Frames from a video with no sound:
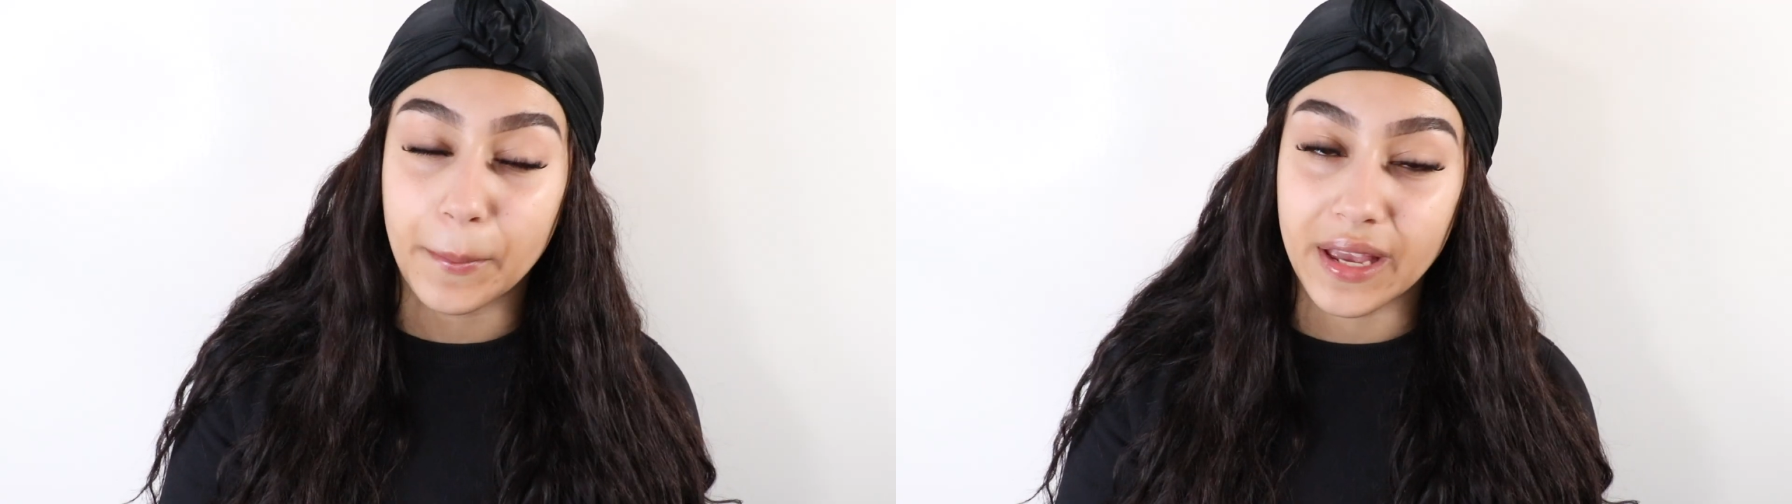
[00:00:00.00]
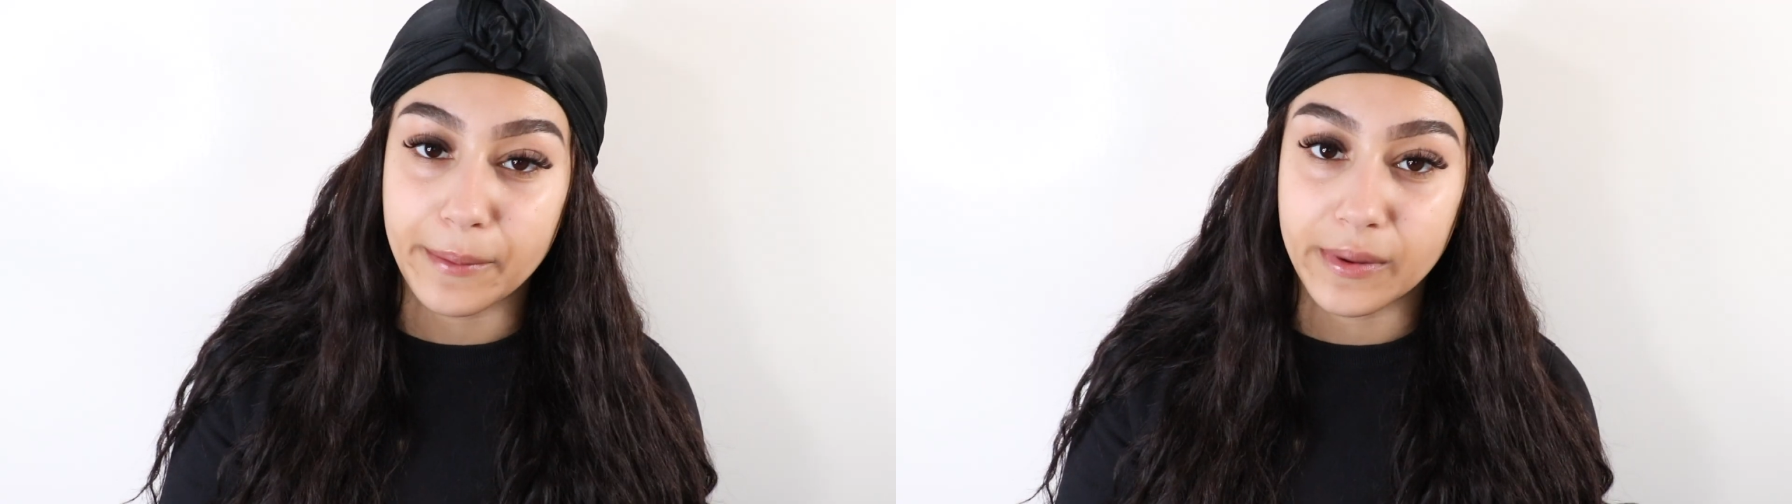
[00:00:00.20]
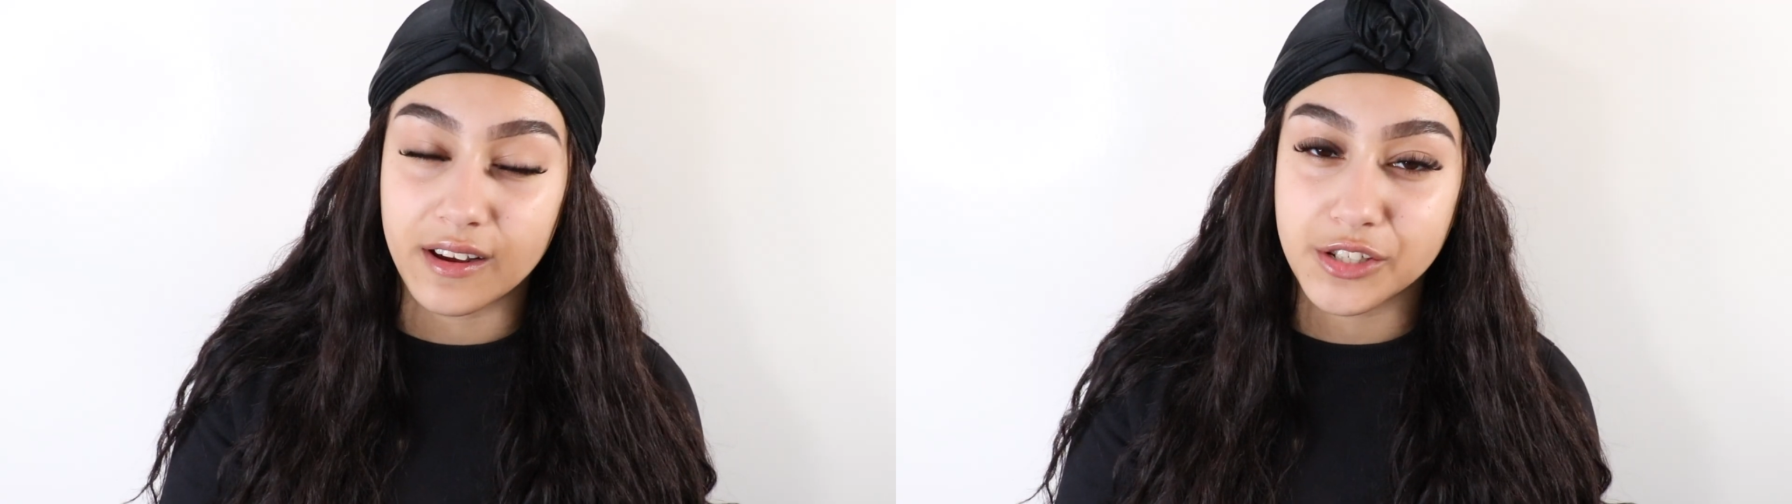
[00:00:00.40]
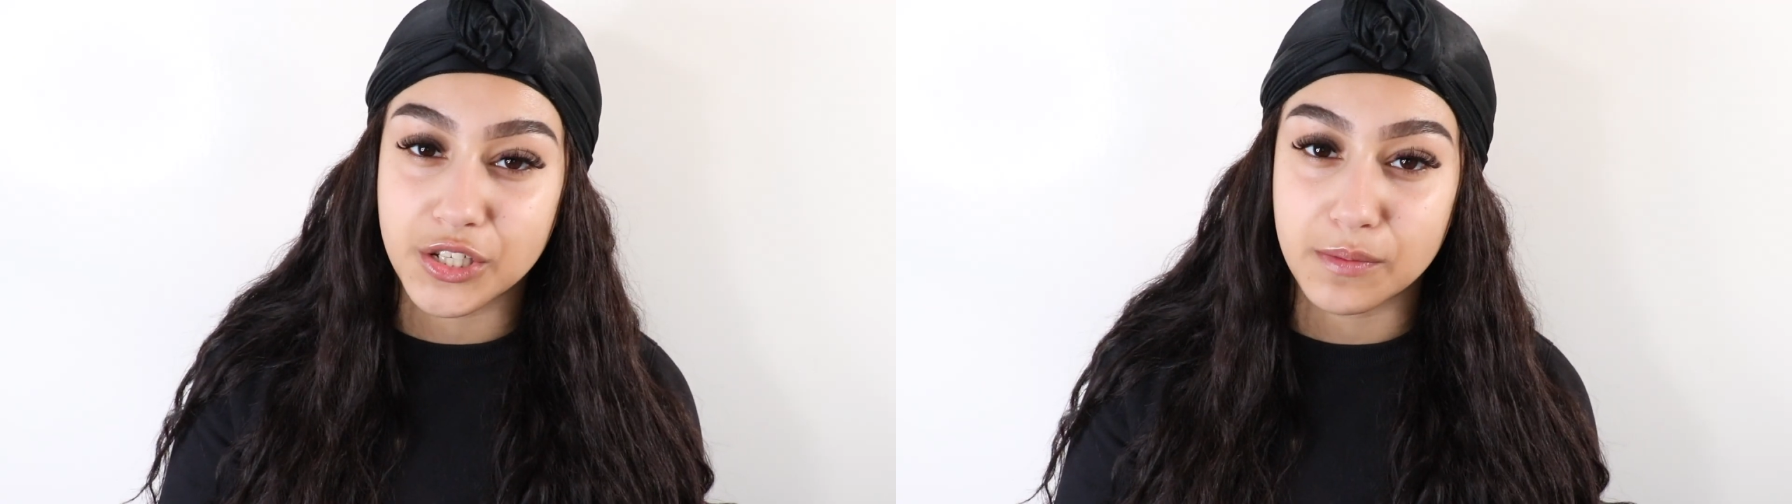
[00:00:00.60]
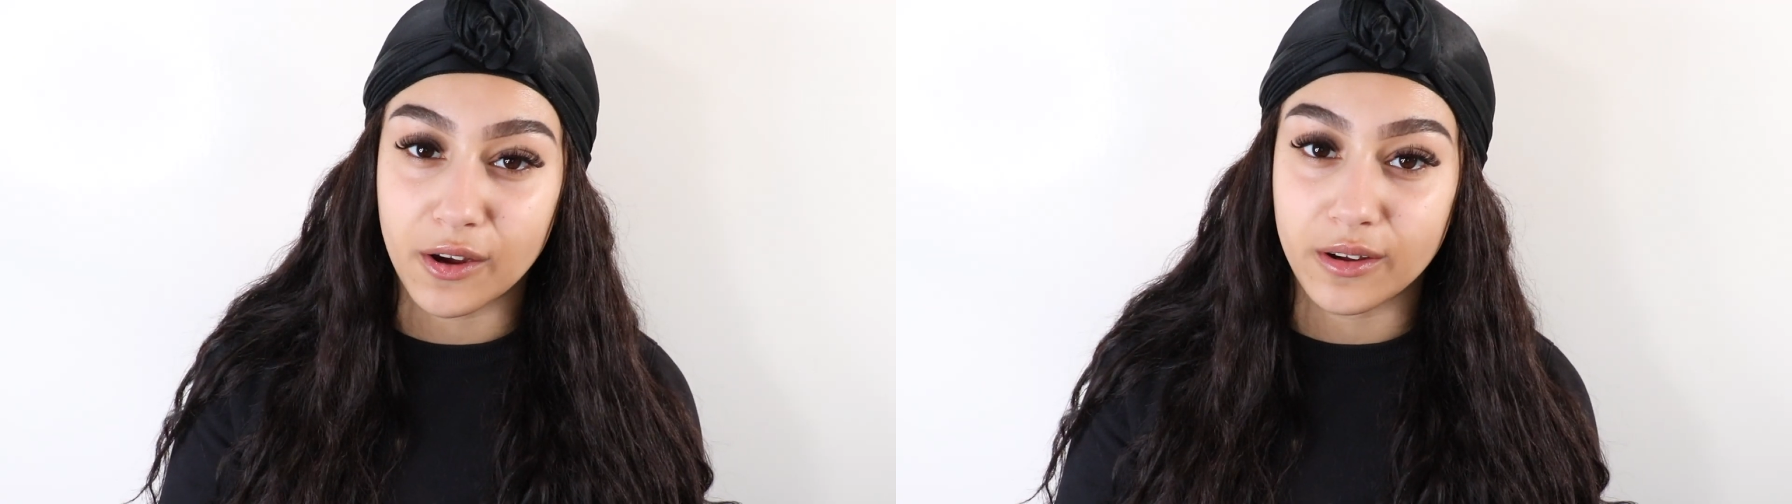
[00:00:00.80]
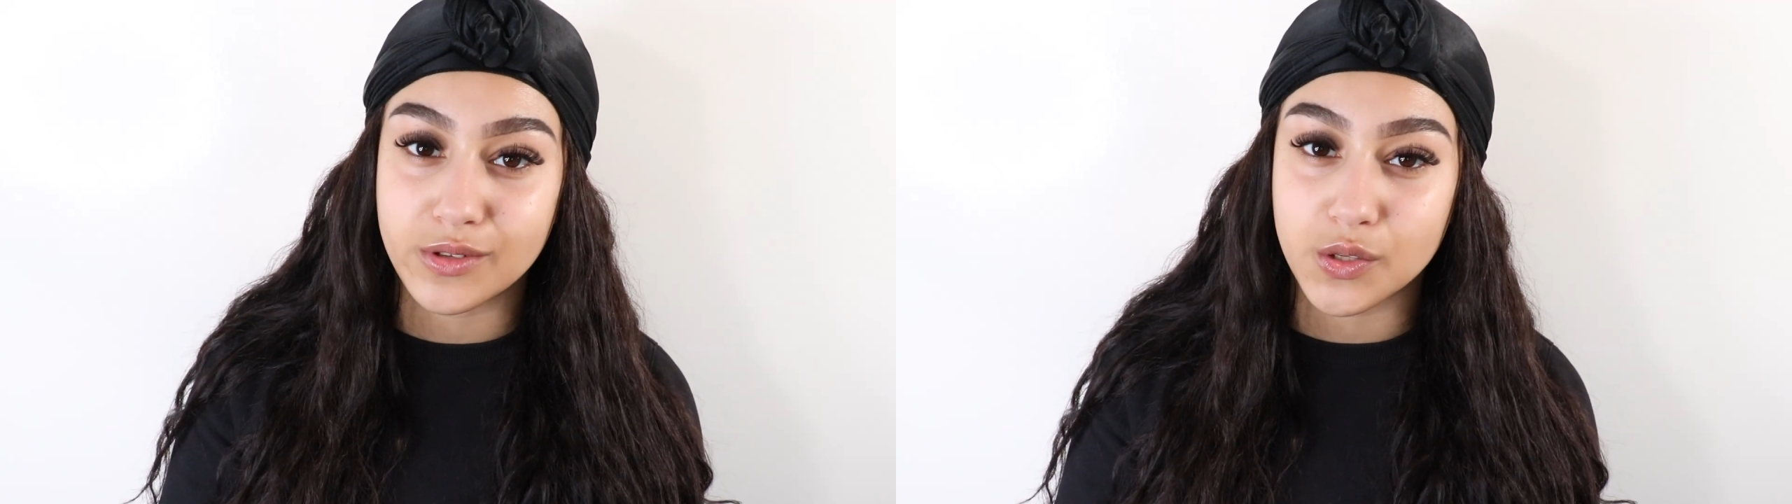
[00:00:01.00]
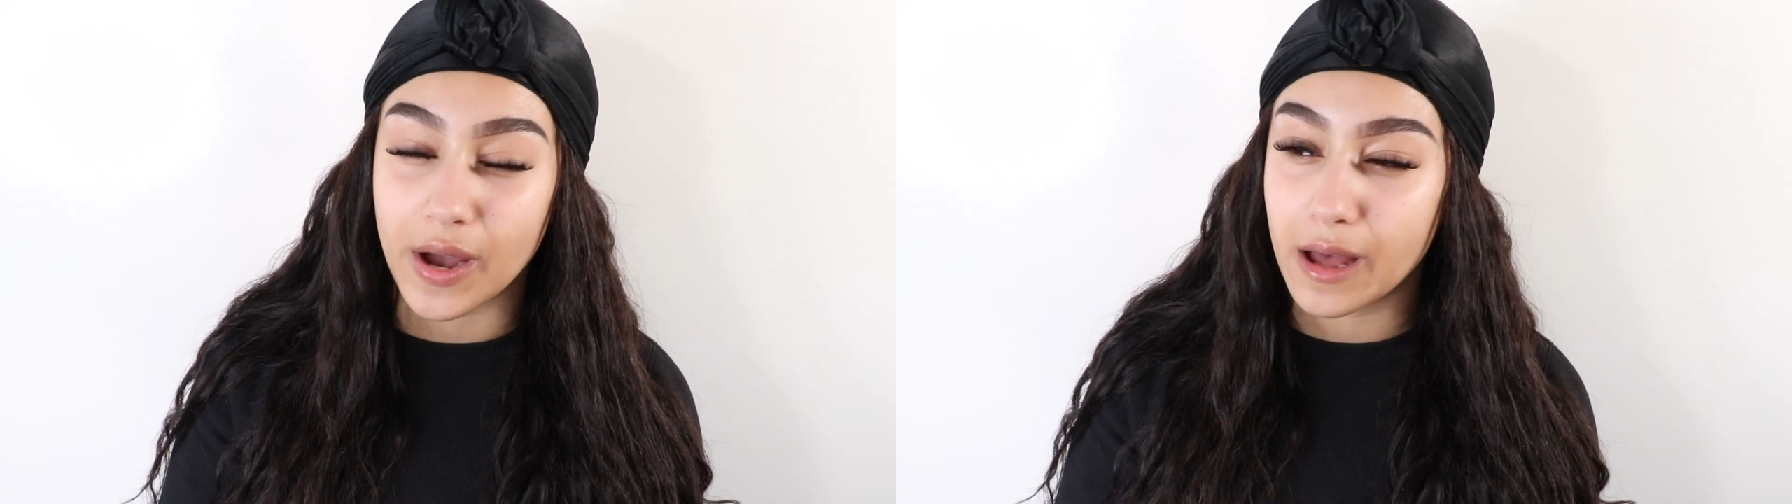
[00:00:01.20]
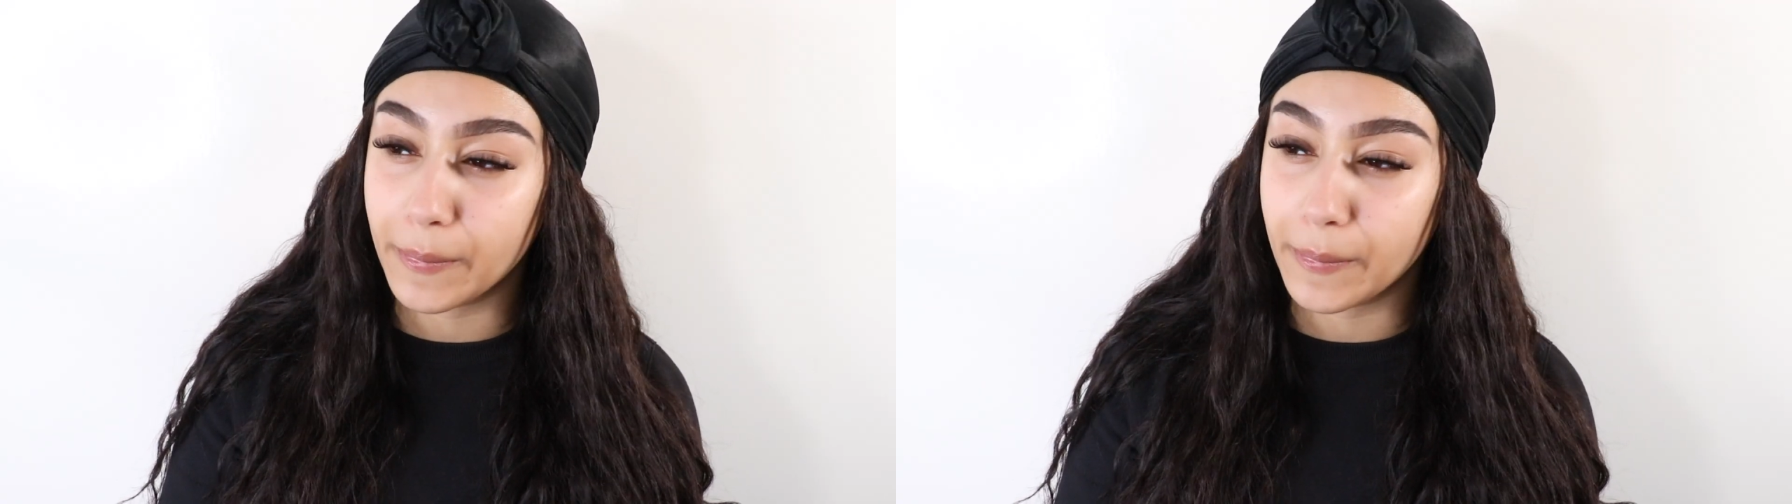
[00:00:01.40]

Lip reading: became allergic to my own sweat,